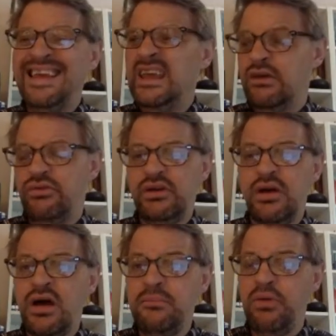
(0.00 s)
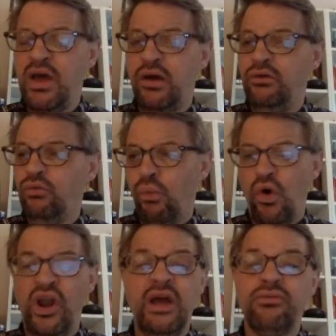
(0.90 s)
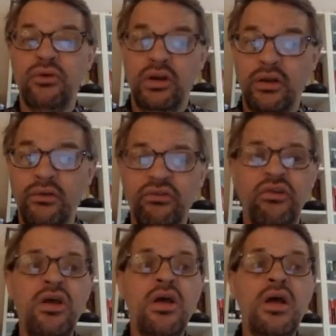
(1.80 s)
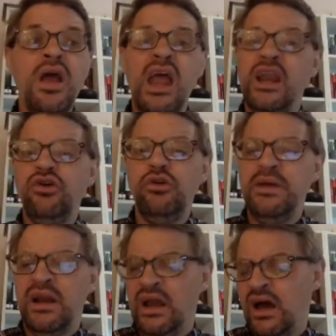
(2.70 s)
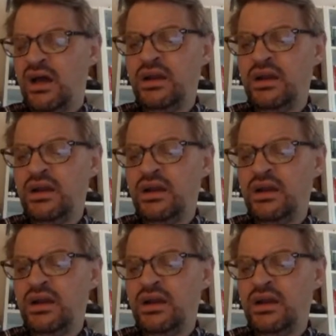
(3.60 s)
Given a compound, whatever it is, and it could be an ionic